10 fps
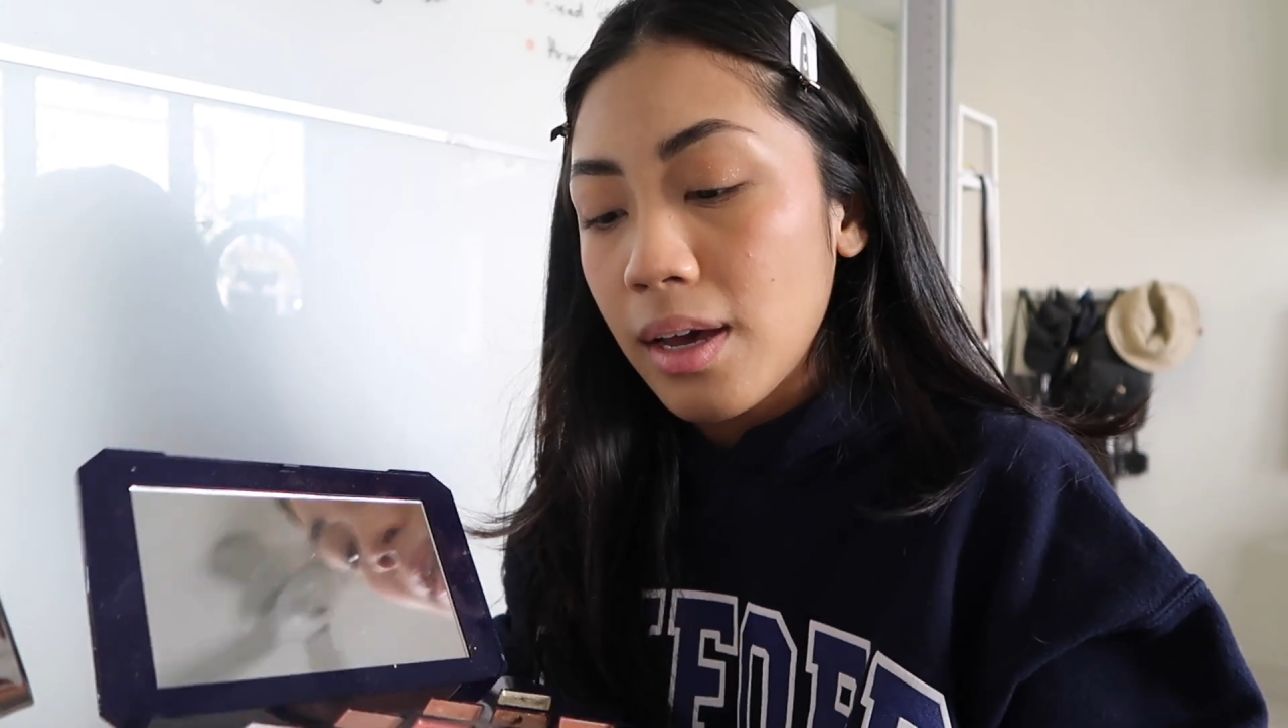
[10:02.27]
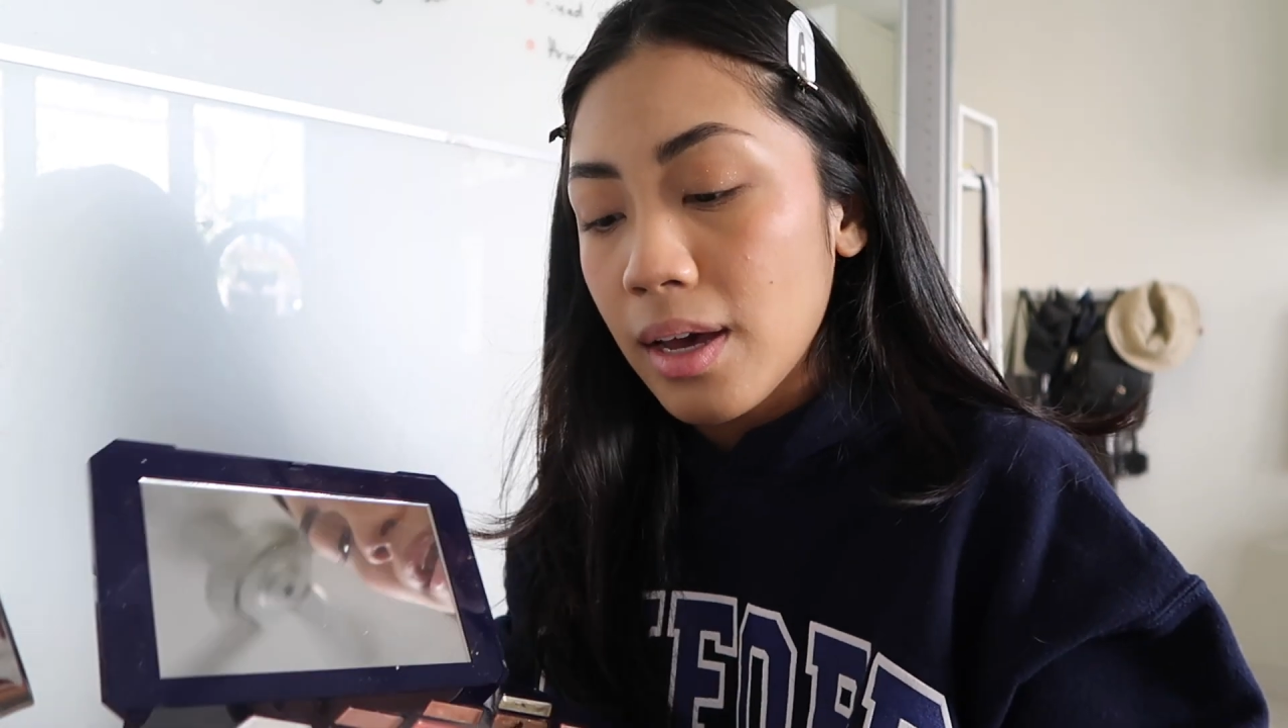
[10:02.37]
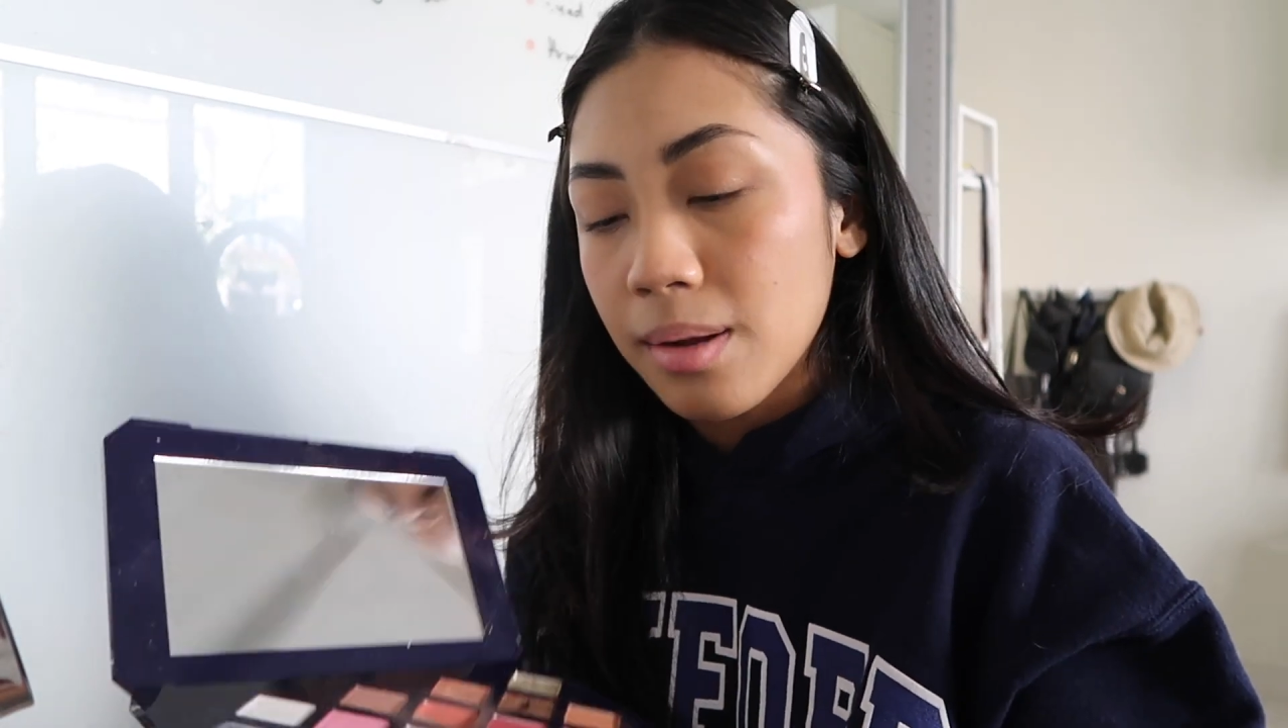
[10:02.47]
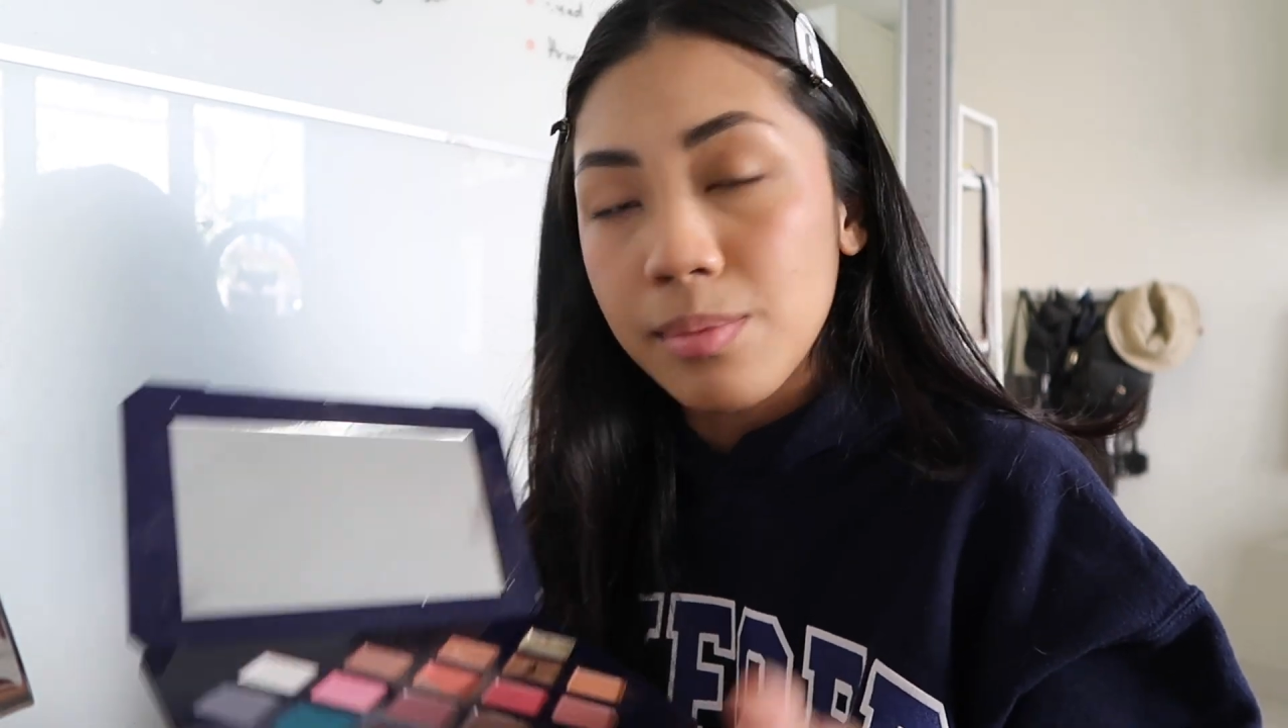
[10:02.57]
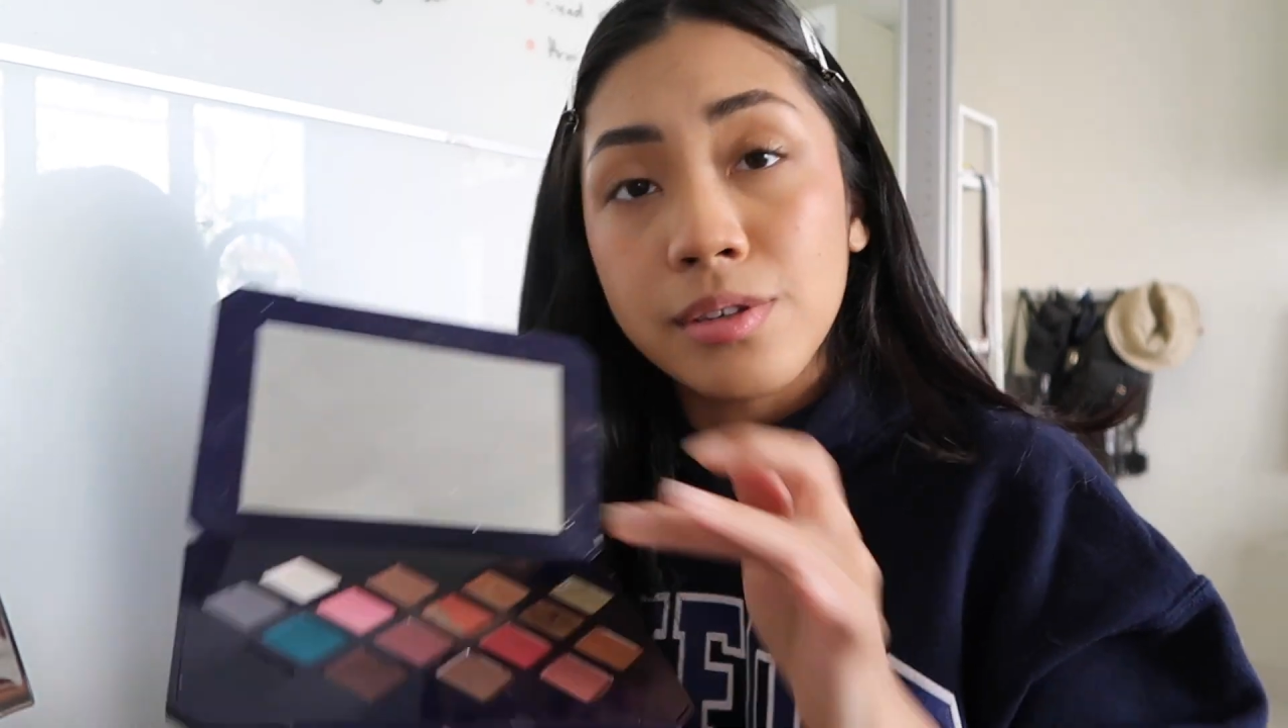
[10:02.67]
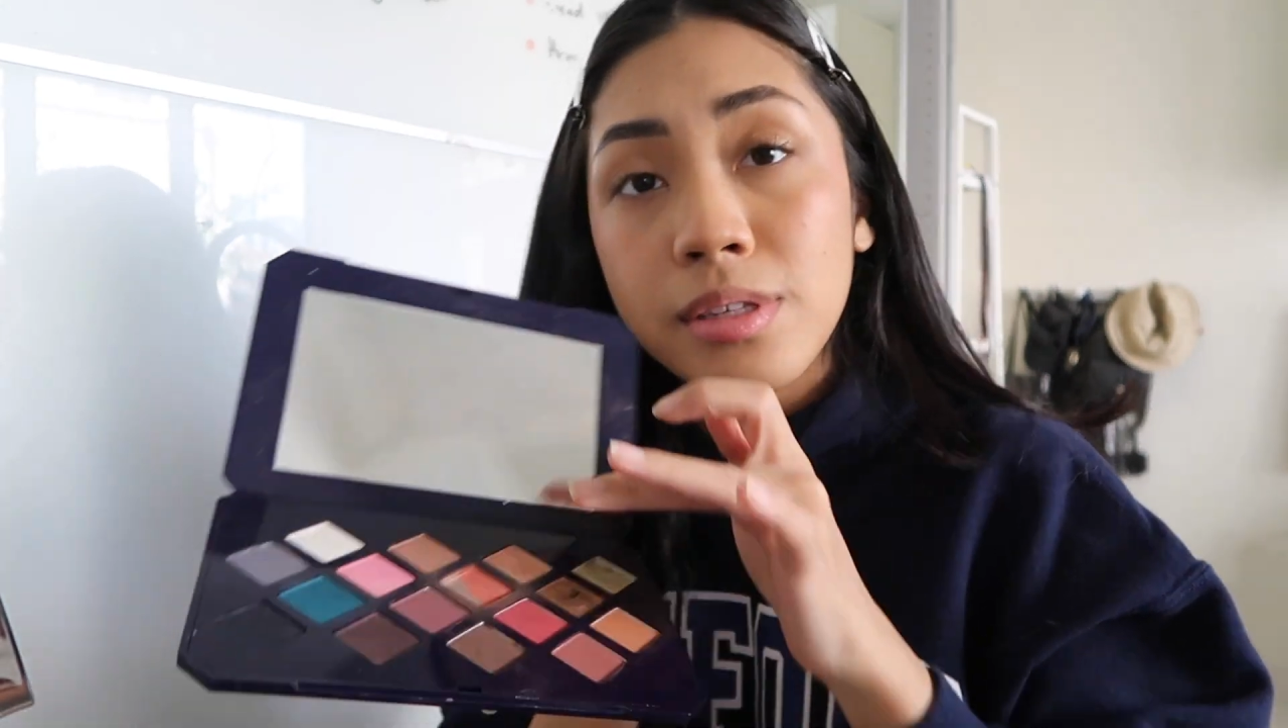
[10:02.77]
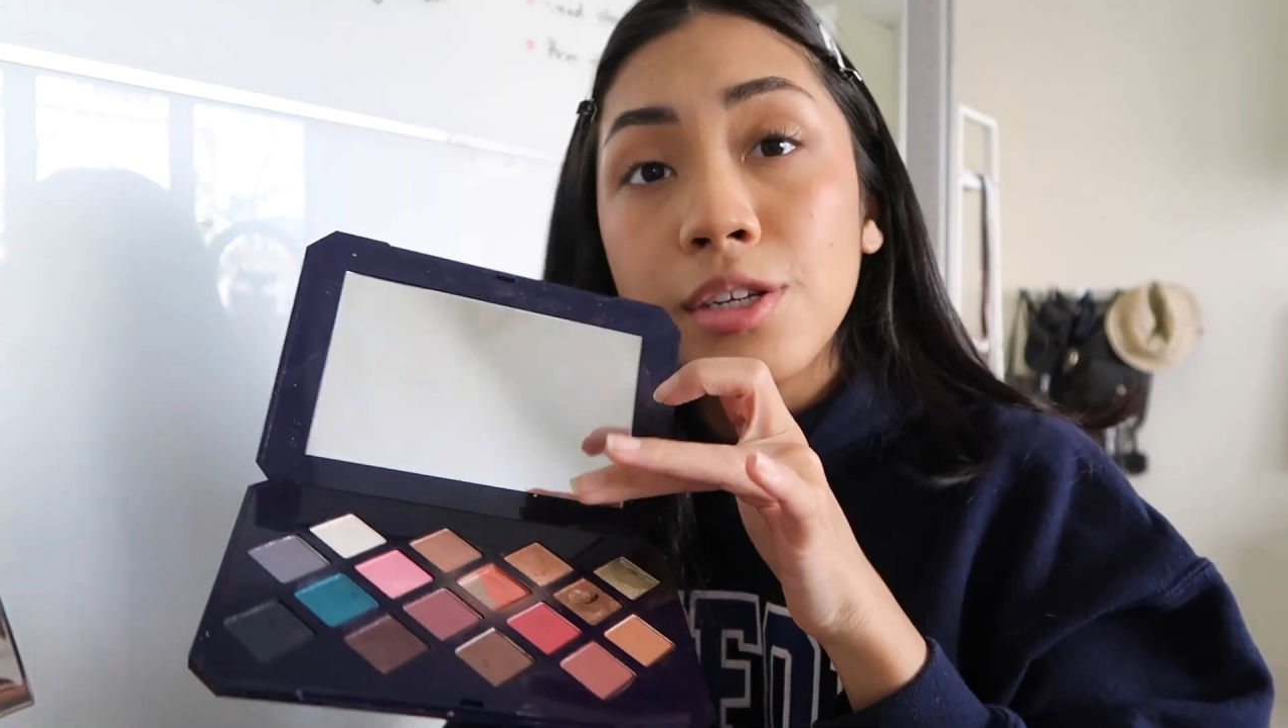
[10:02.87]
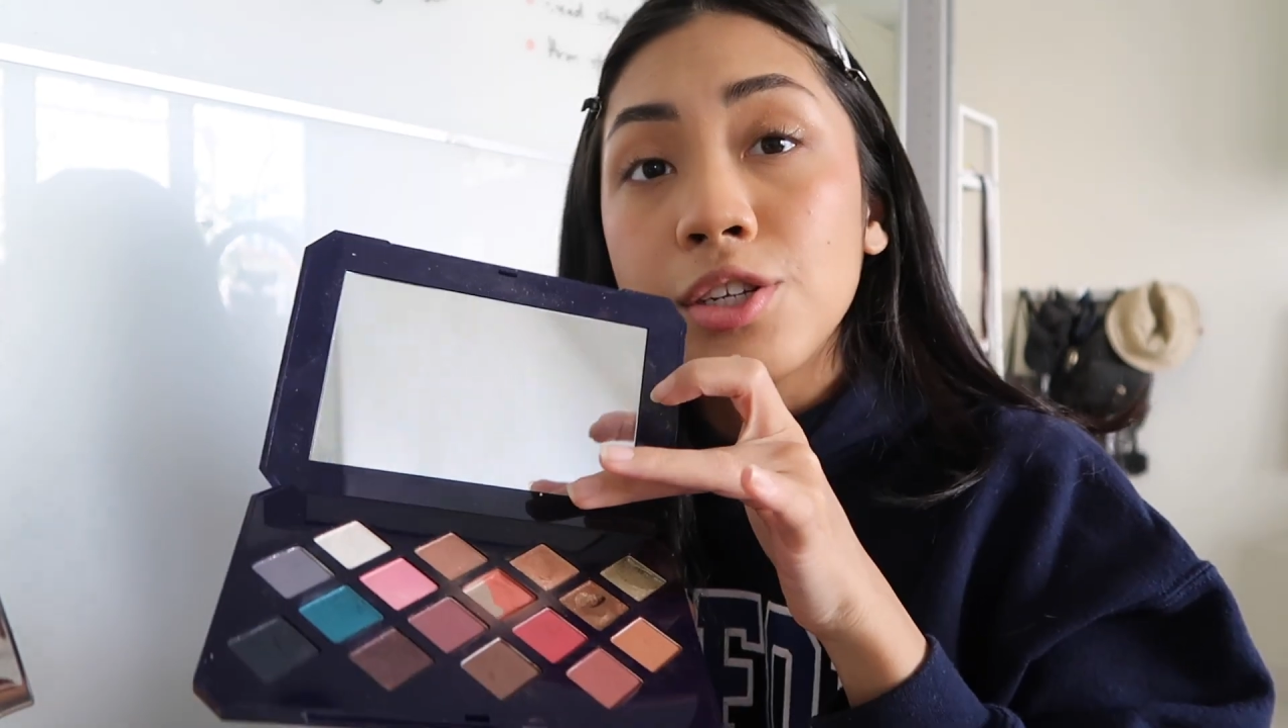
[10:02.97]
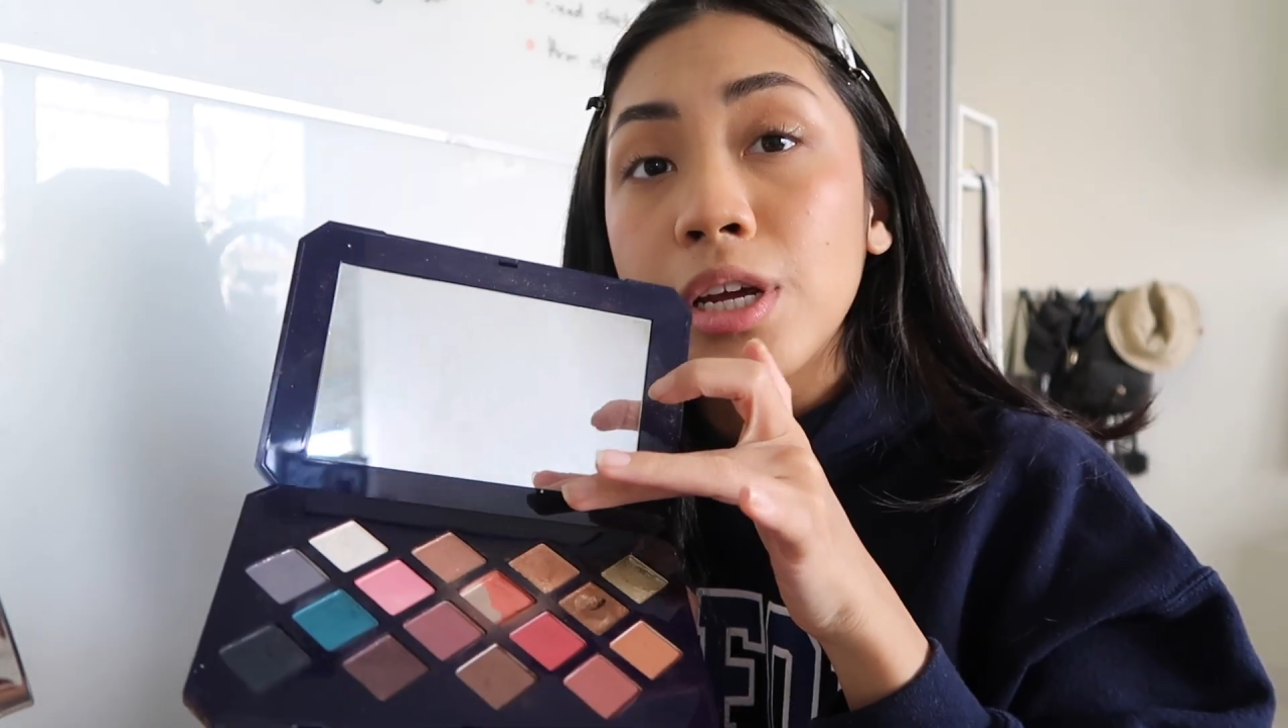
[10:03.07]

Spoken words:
and I'm using the